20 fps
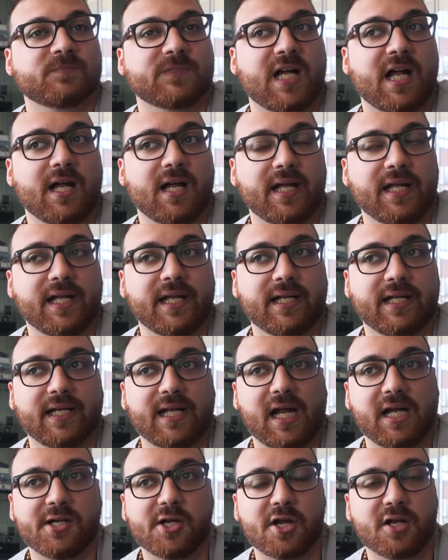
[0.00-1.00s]

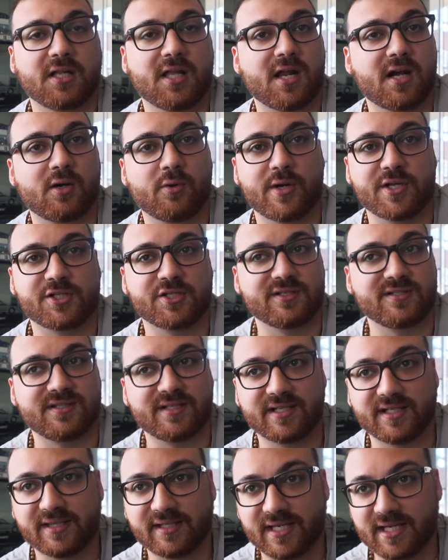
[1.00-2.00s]
I got a lot of questions
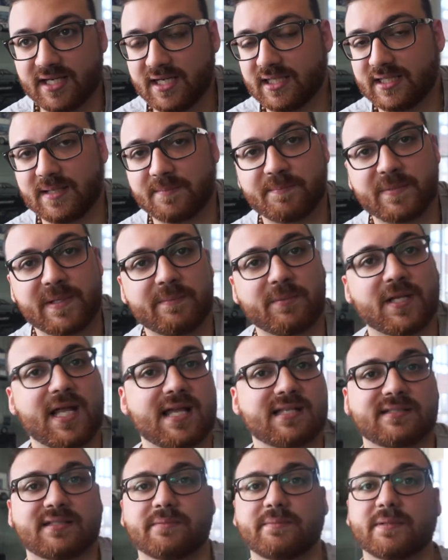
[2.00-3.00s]
here and there. Kept people
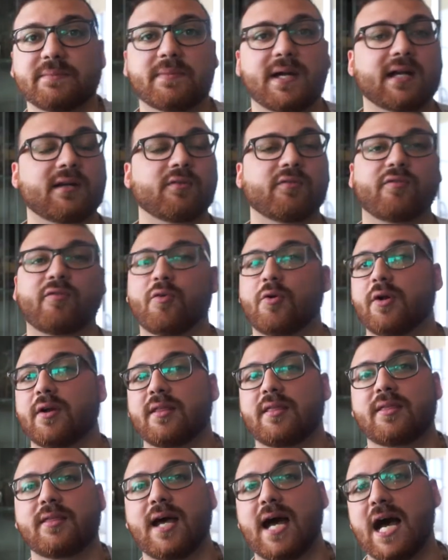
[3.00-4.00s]
asking me back and
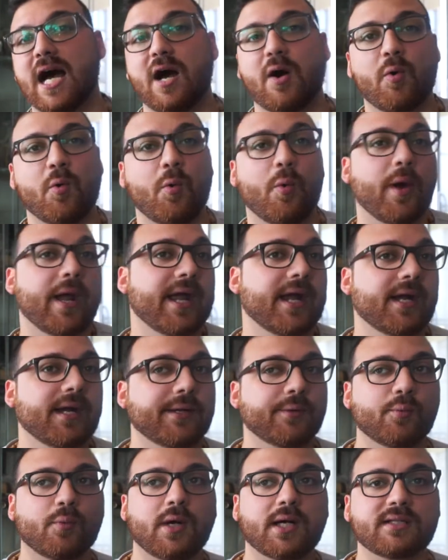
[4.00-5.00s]
forth how, where,
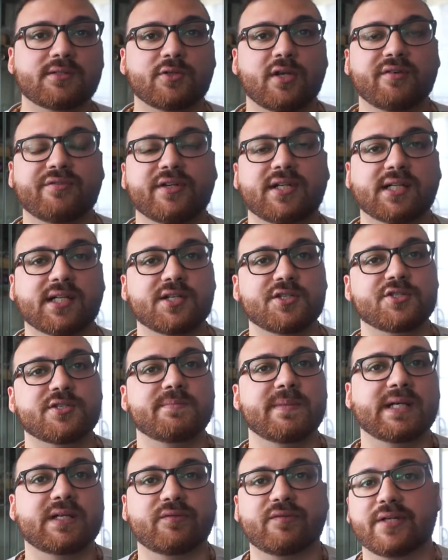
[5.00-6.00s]
and what. So I figured I'd
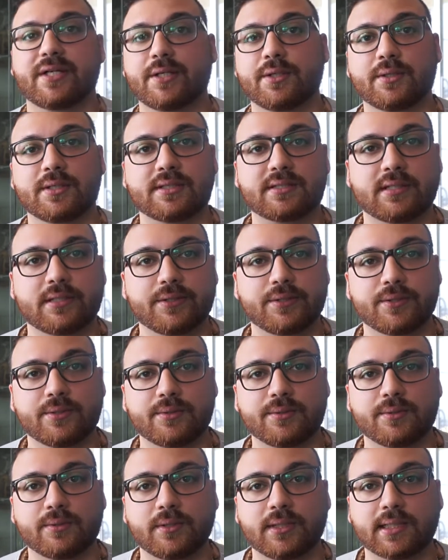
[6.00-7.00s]
just make a video to tell
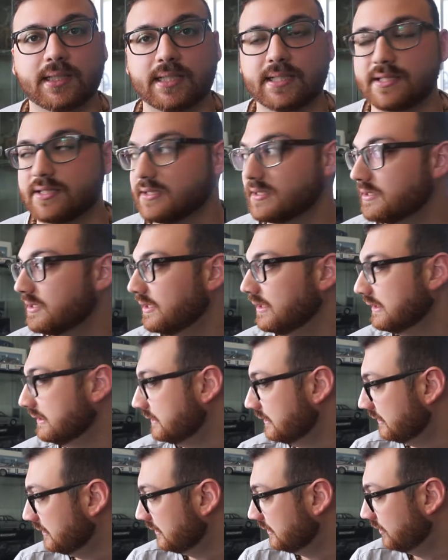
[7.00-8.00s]
you guys
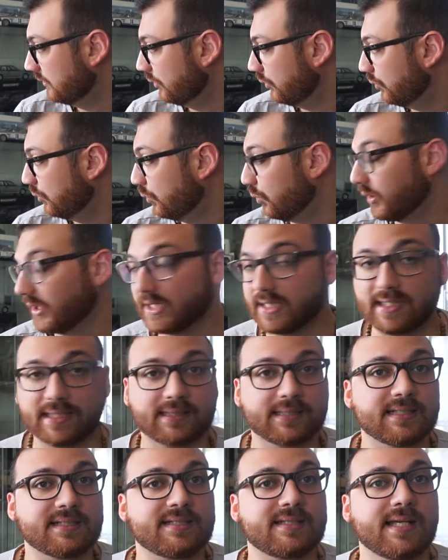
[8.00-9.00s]
where to
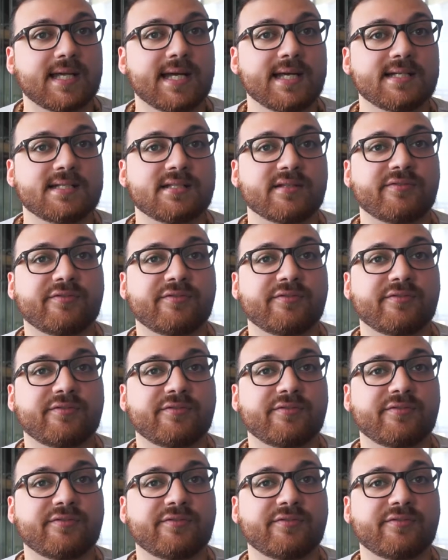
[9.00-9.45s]
get these things.